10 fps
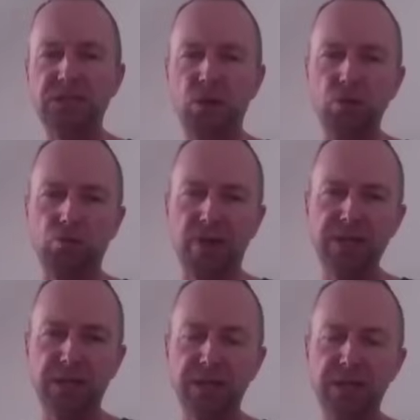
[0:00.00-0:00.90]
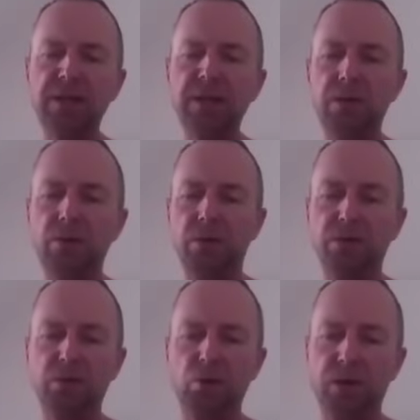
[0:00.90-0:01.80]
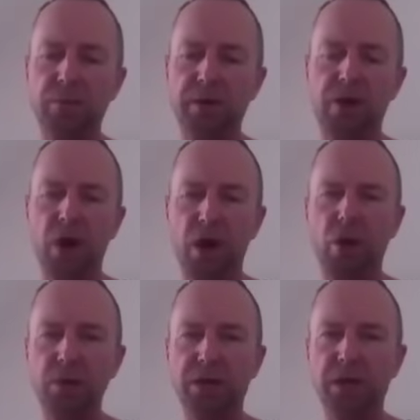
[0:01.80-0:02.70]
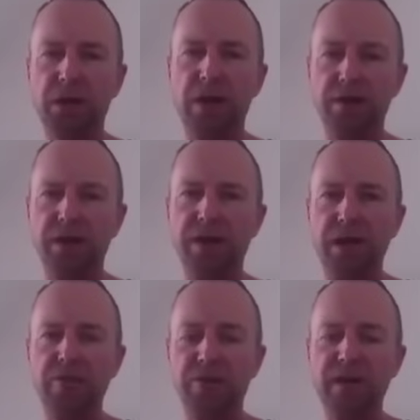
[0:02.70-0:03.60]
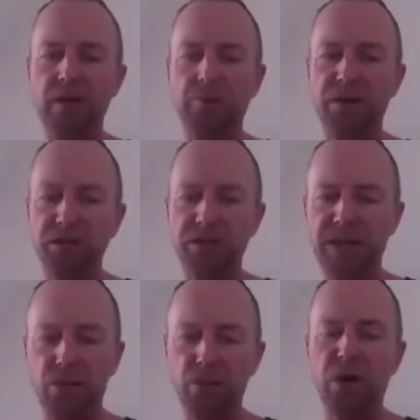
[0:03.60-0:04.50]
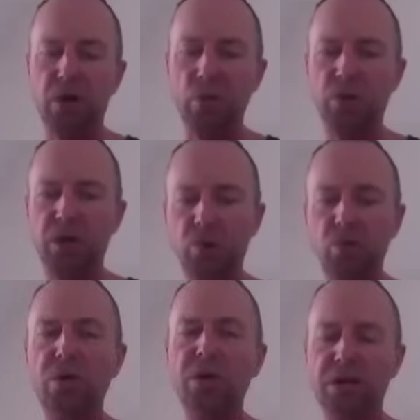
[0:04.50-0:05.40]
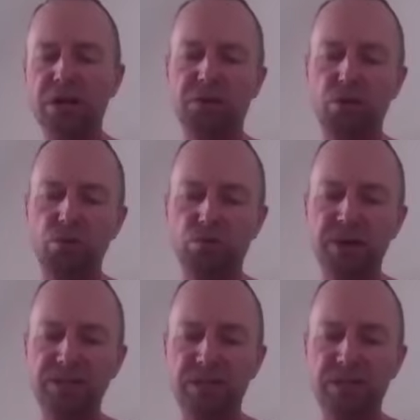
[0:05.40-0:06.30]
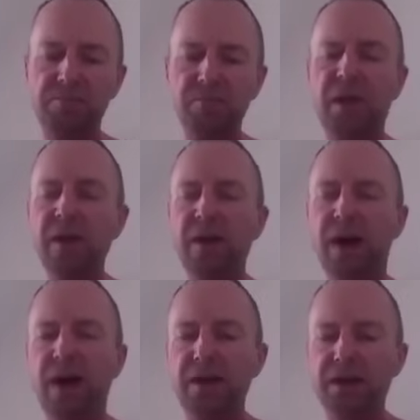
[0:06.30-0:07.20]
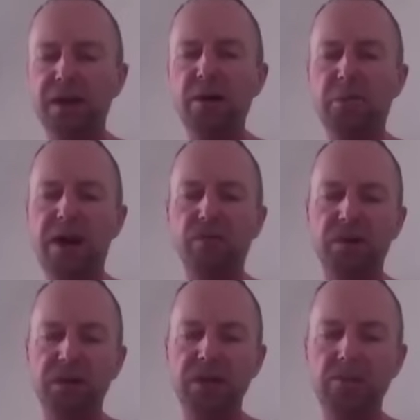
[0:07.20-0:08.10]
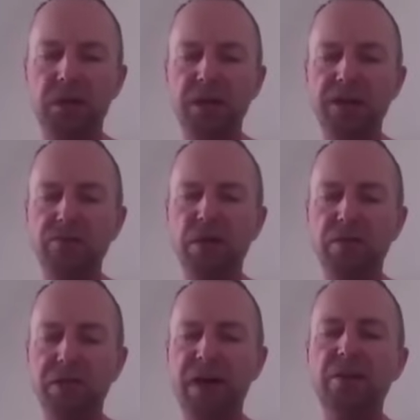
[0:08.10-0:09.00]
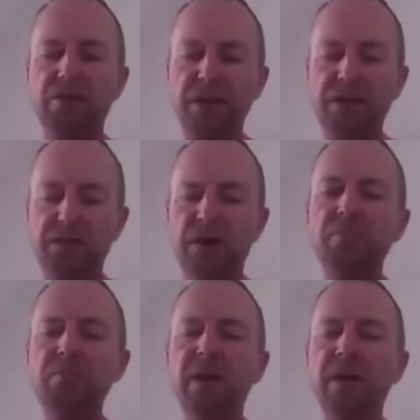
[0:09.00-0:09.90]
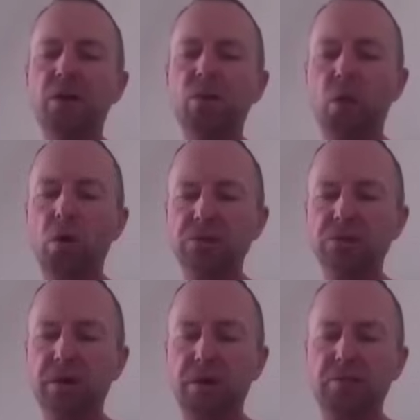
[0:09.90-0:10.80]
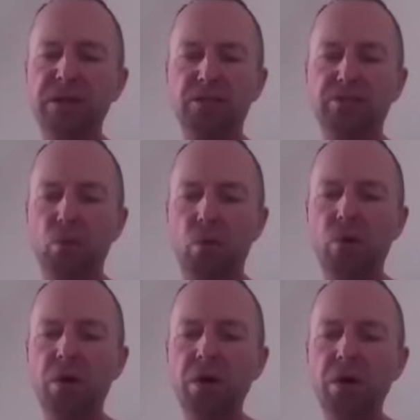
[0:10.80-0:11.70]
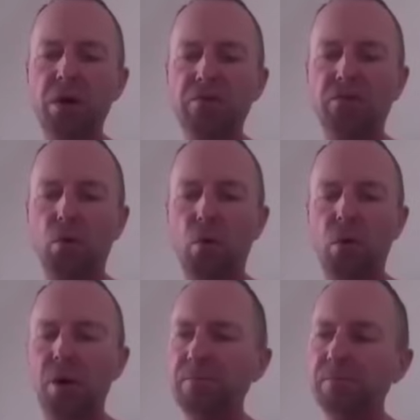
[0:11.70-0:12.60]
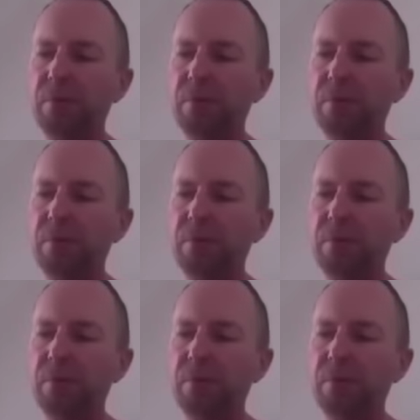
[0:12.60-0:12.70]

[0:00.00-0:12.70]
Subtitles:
Go Crazy, where he was talking about, are we going to let the elevator bring us down? Oh no, let's go crazy. And he apparently believed that the elevator was a metaphor for